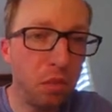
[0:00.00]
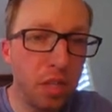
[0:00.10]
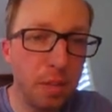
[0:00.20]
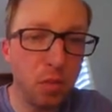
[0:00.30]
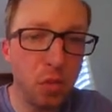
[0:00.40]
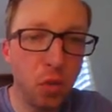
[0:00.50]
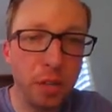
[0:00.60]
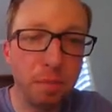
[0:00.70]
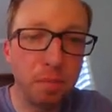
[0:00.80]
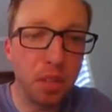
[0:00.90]
Keep using green.
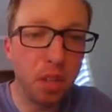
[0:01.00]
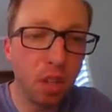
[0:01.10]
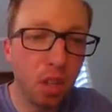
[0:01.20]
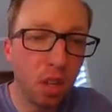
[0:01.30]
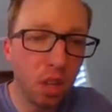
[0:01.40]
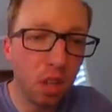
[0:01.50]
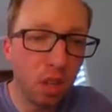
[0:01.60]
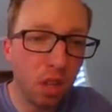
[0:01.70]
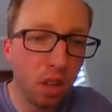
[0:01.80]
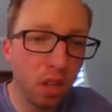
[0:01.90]

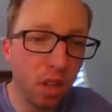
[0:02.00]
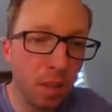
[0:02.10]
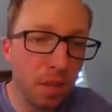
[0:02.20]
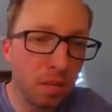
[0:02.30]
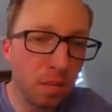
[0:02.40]
The limit